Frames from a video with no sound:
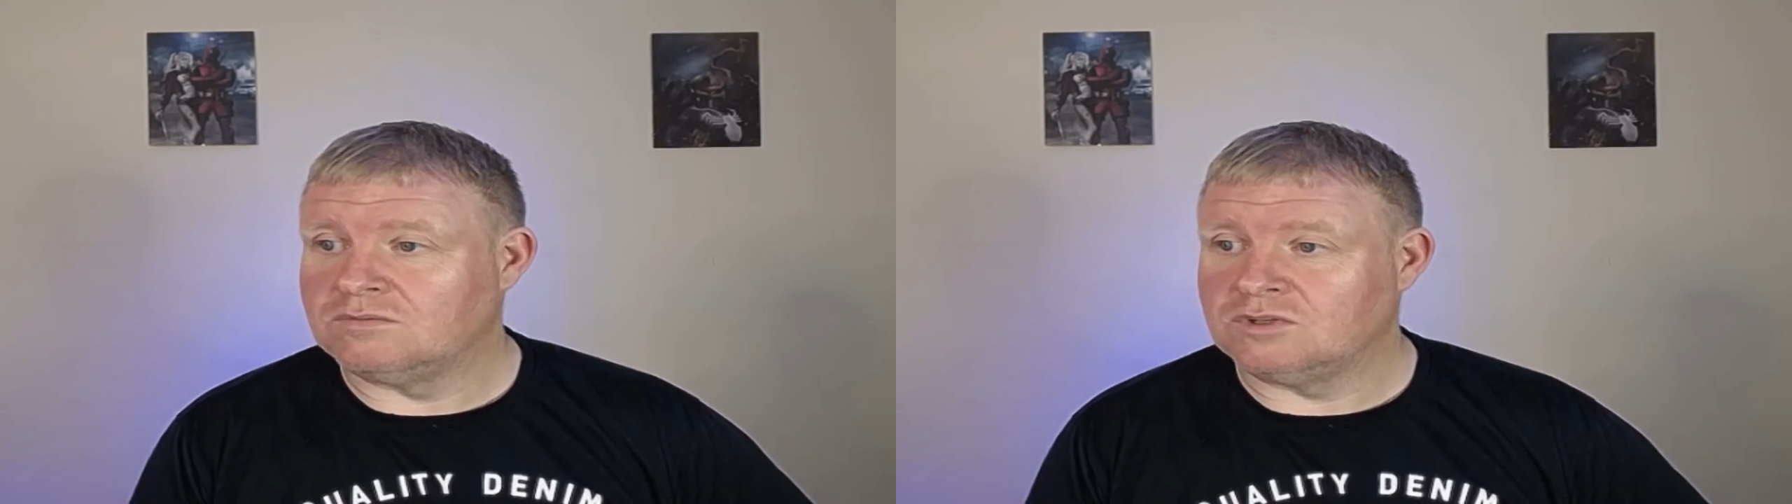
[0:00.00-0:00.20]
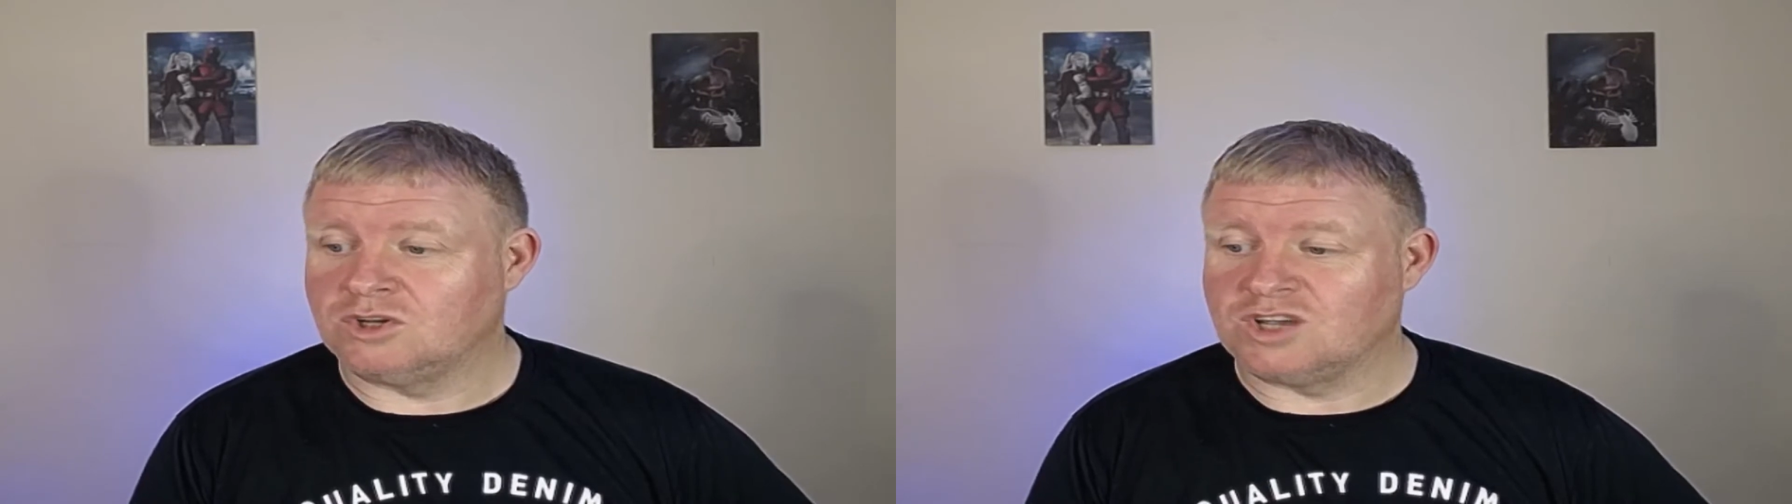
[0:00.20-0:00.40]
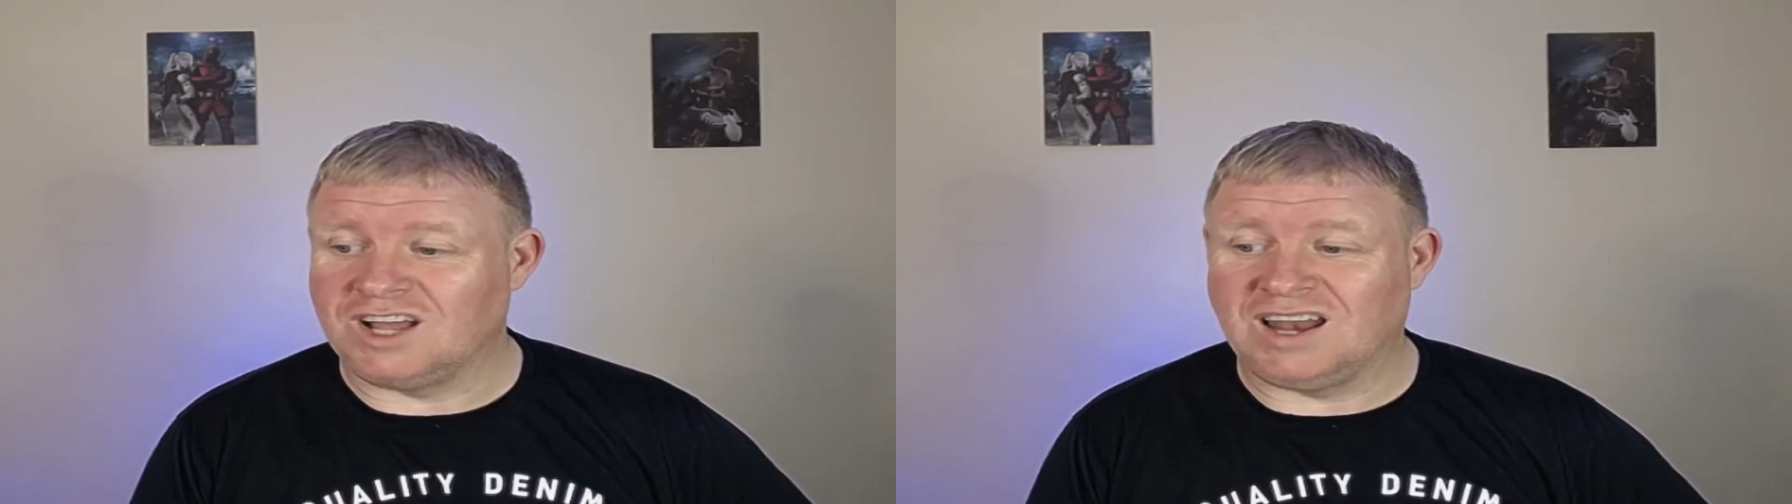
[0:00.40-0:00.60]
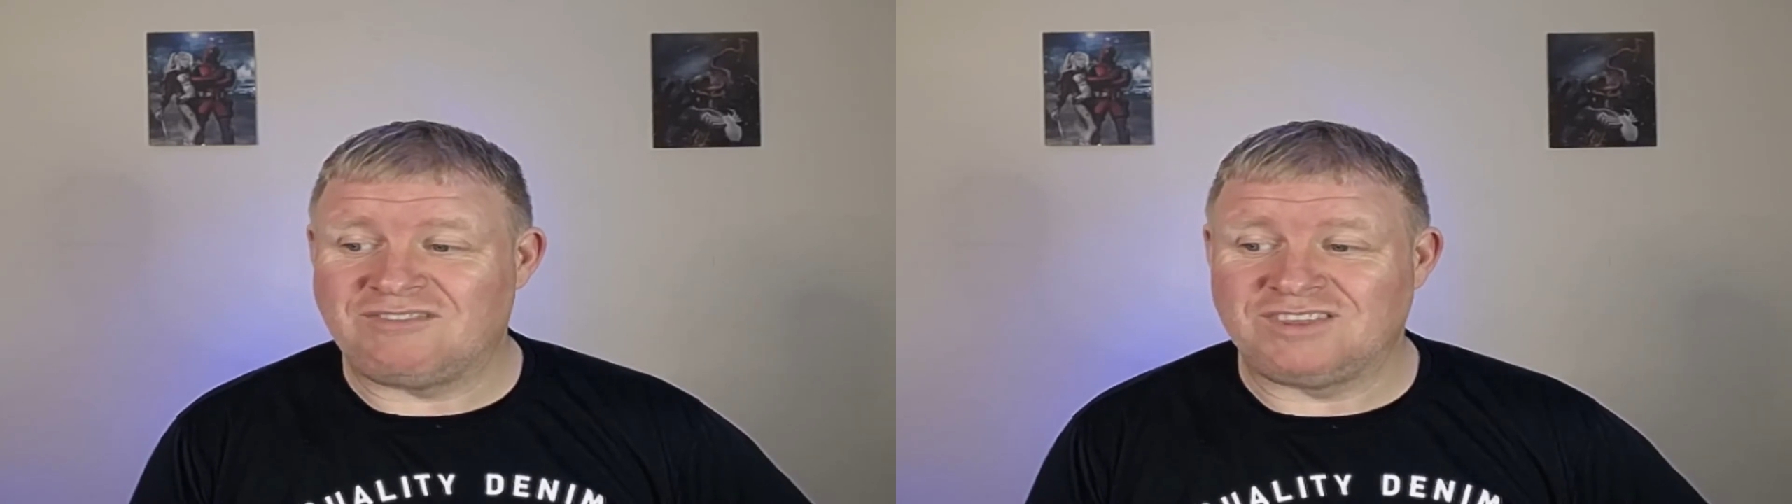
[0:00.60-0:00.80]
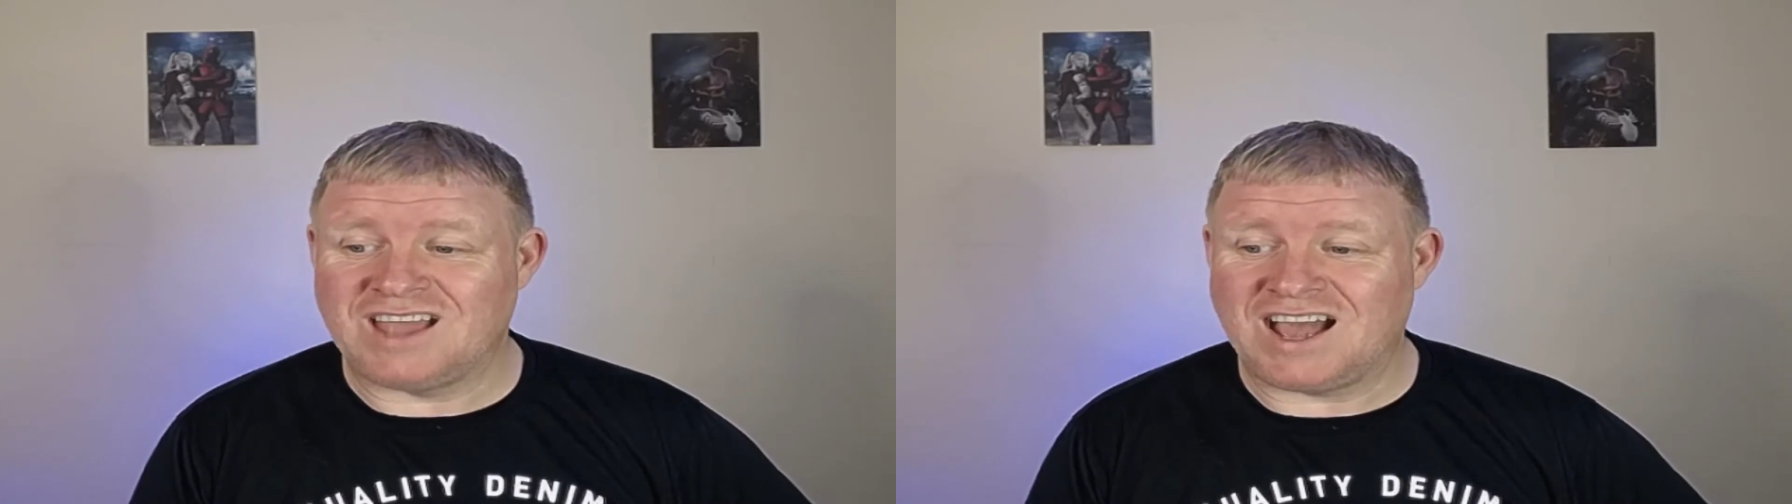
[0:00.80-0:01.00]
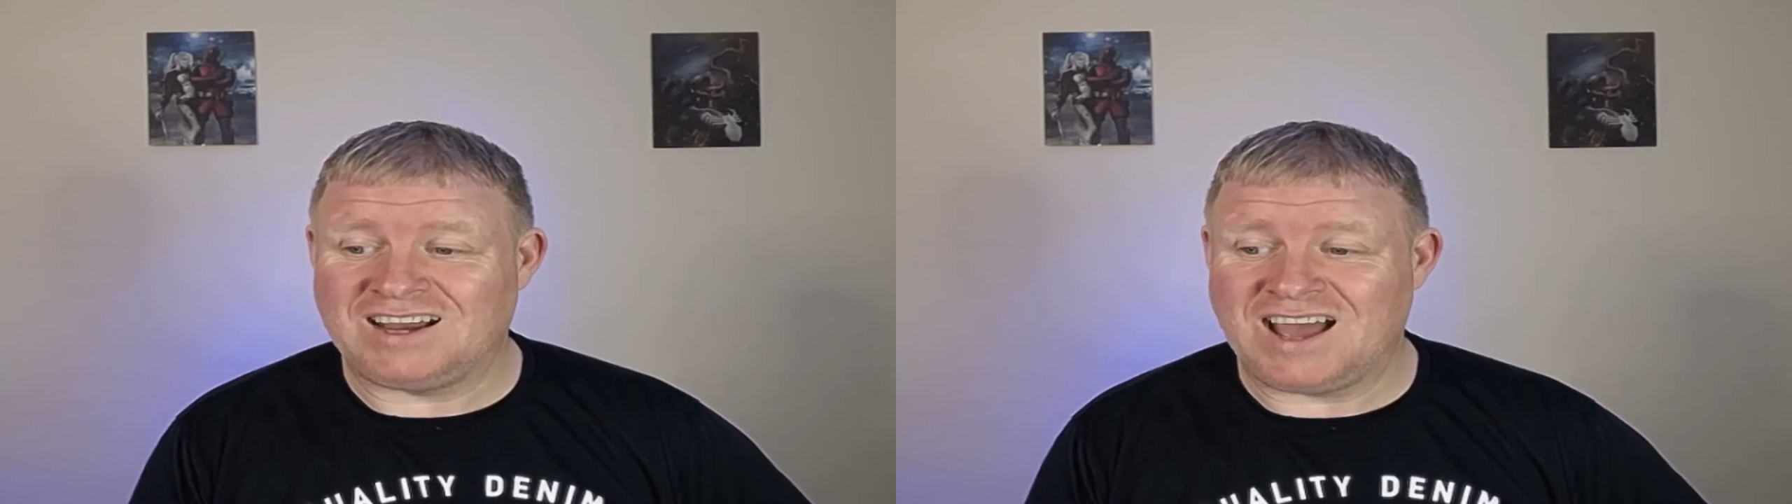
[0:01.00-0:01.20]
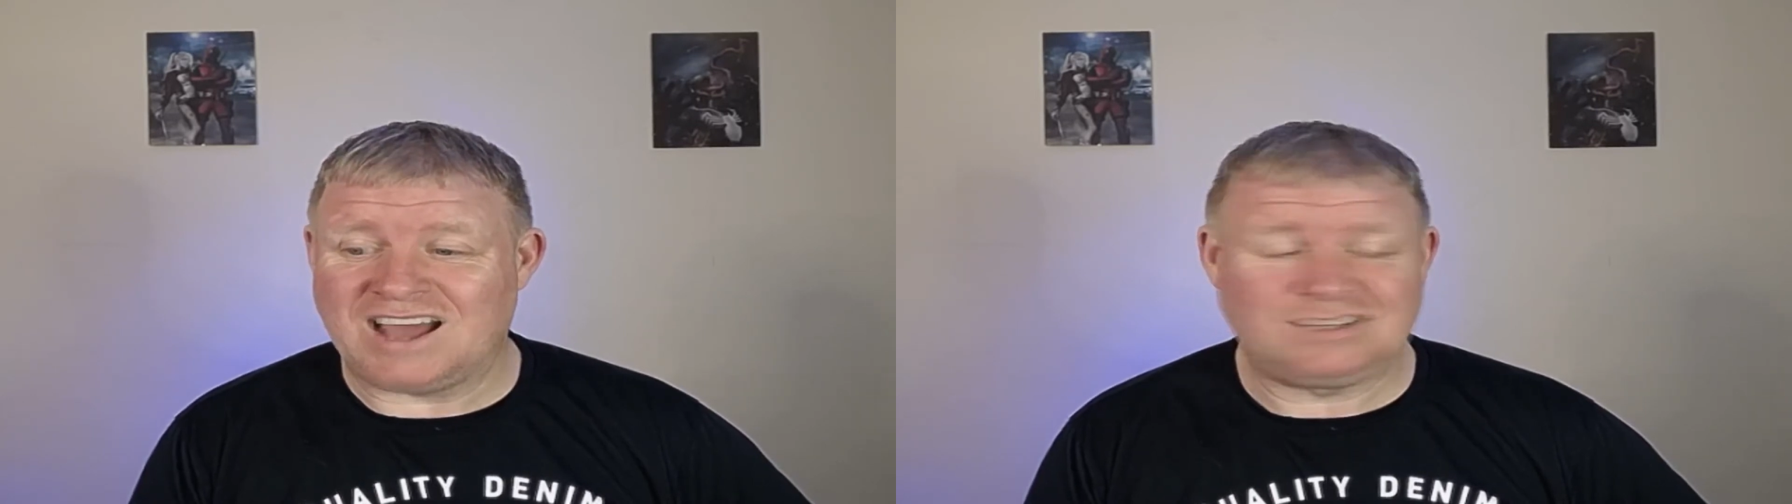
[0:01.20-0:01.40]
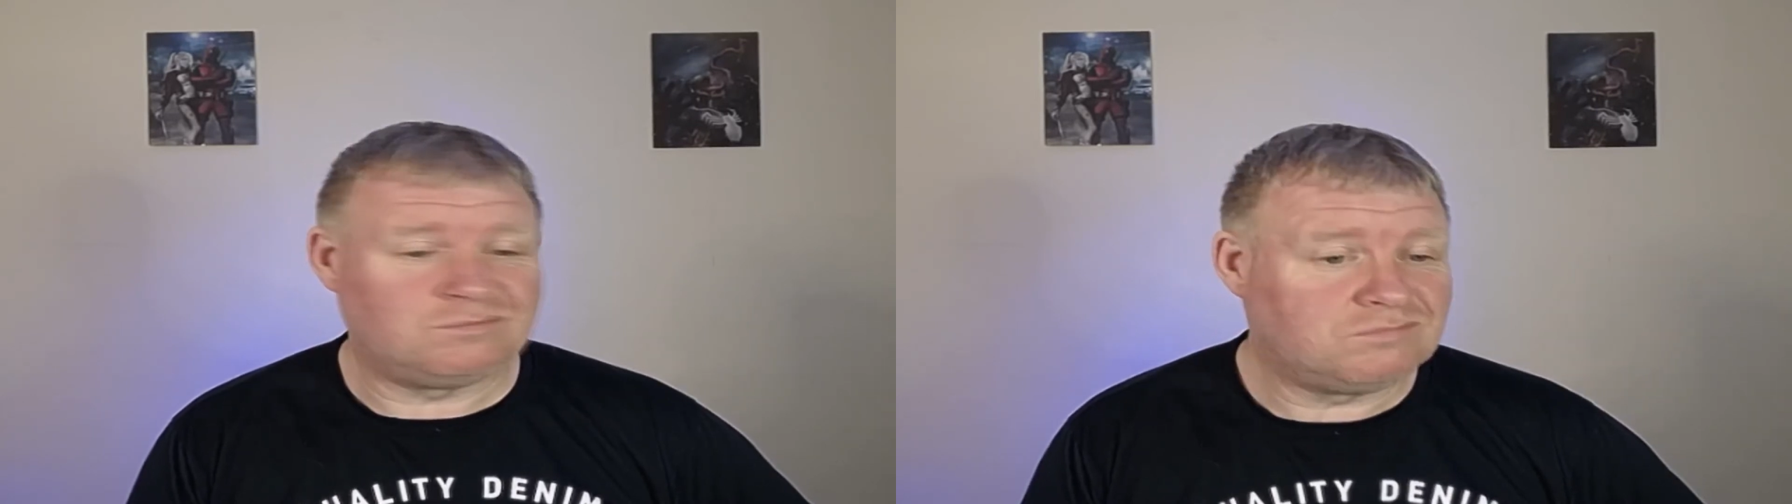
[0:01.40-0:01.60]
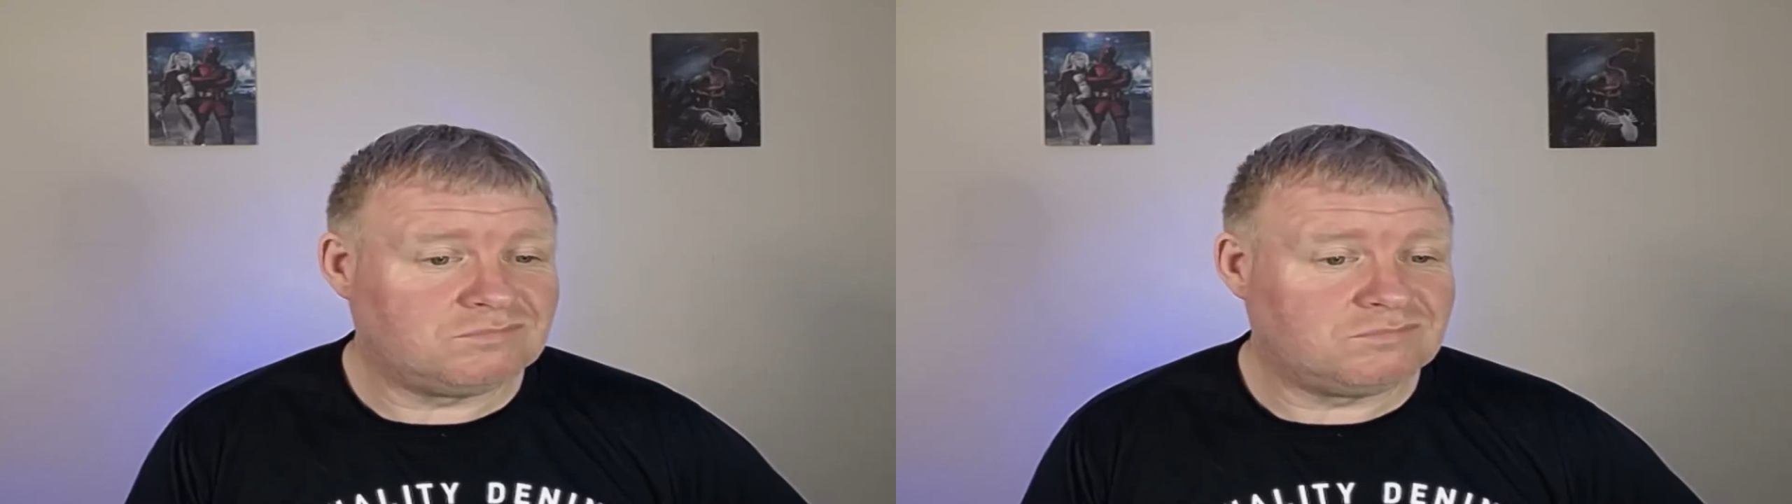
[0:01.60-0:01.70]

Looking at $11.99